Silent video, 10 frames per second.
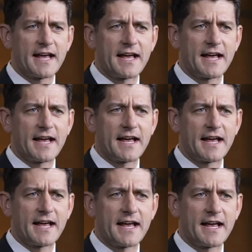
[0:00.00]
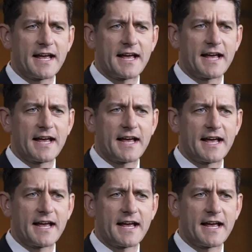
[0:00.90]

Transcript: [no speech]